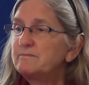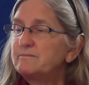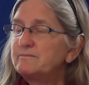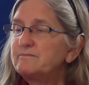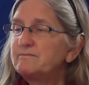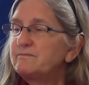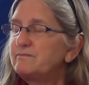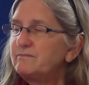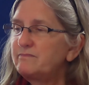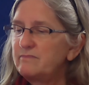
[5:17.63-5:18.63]

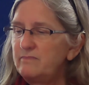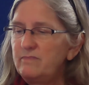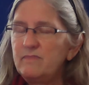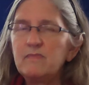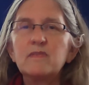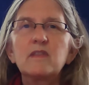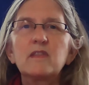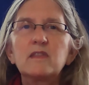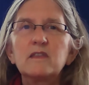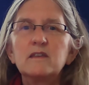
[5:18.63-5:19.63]

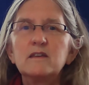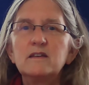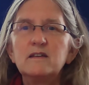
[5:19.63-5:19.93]
(no one is talking)